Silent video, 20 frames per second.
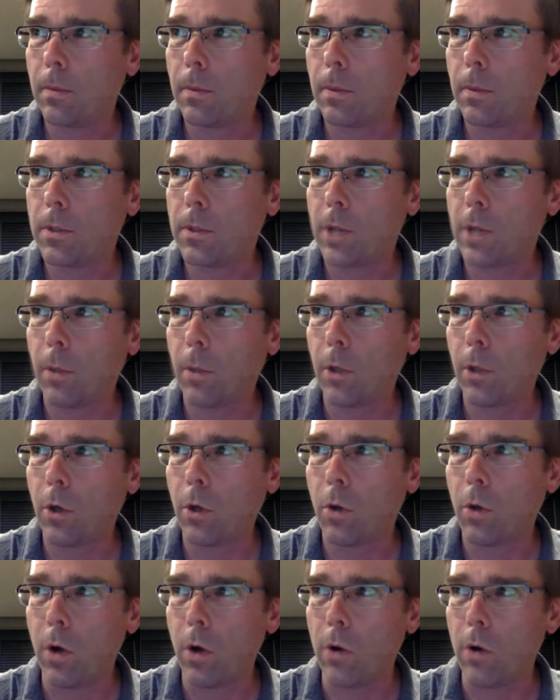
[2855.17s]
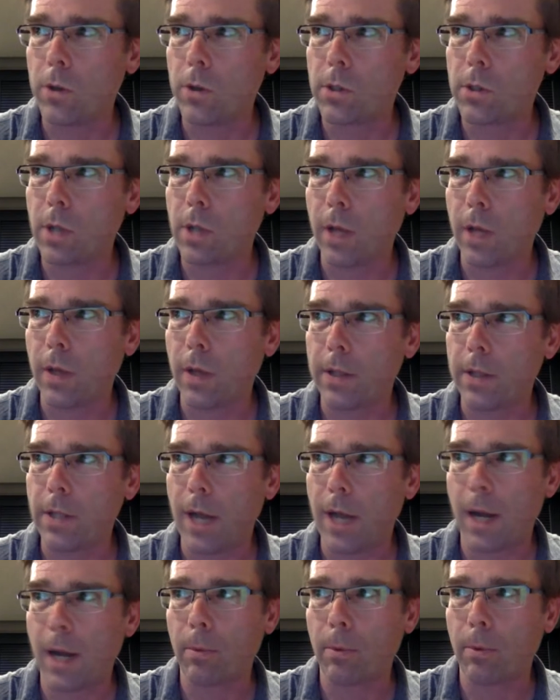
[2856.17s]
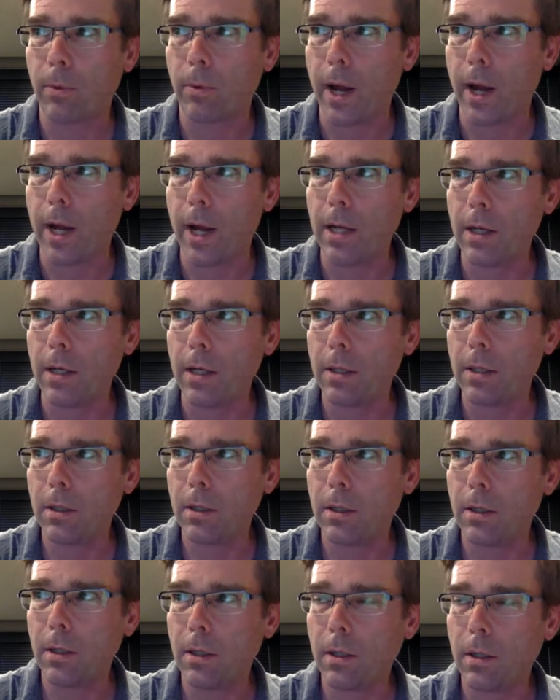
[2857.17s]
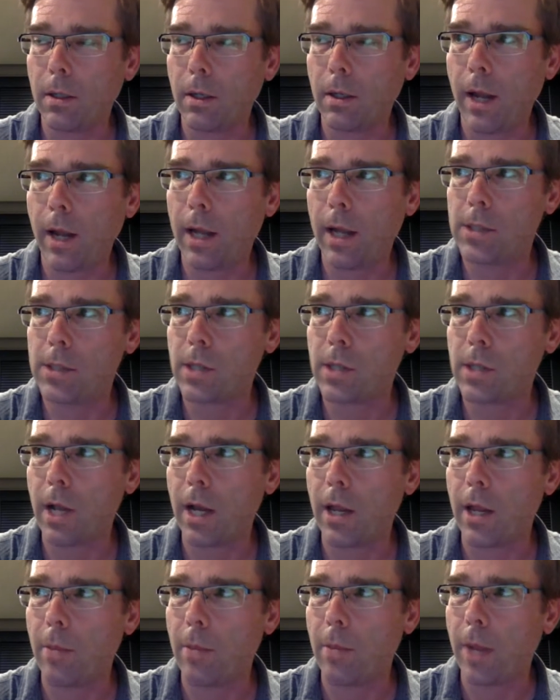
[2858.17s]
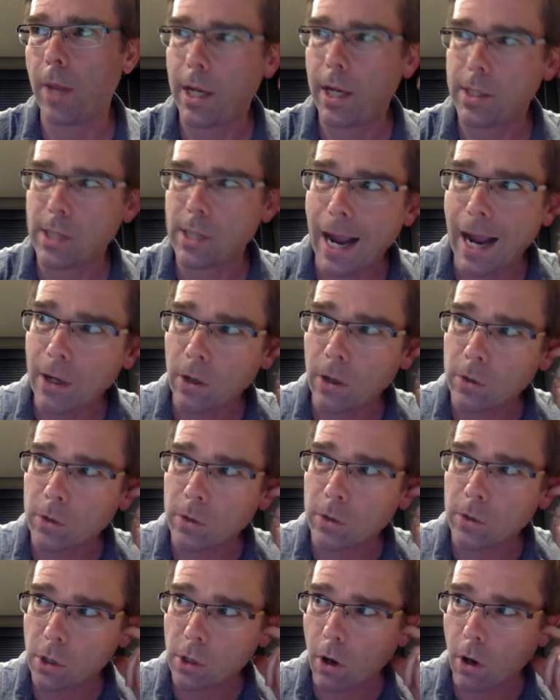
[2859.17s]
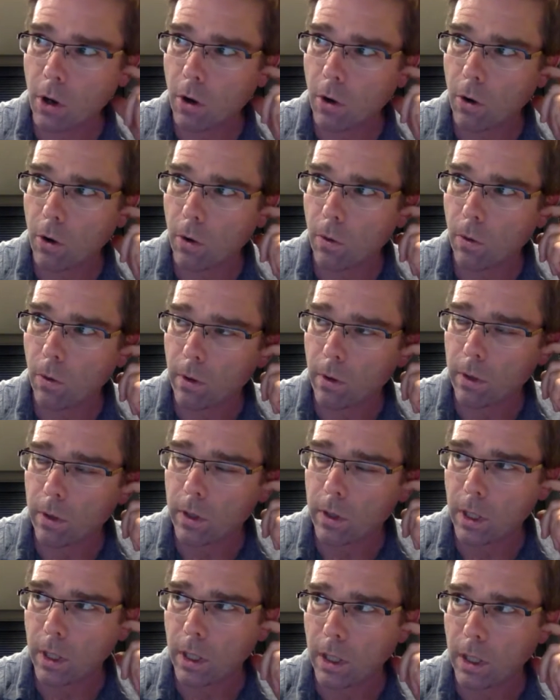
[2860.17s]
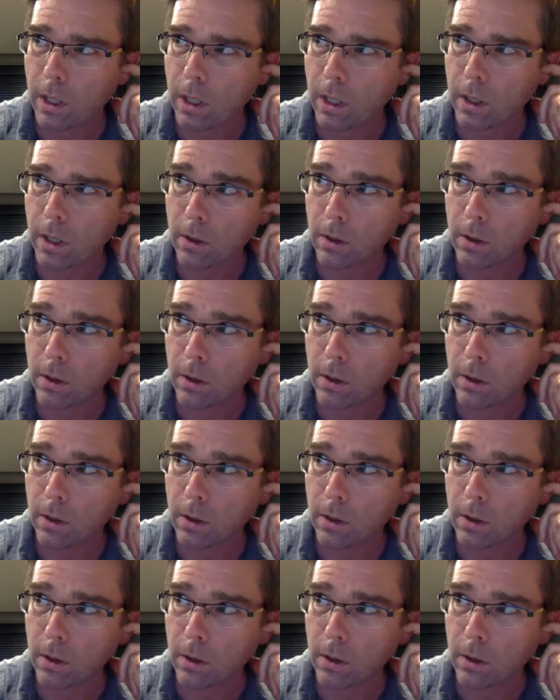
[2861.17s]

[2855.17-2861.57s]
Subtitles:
double quotes on the top right hand side of the page. I don't show the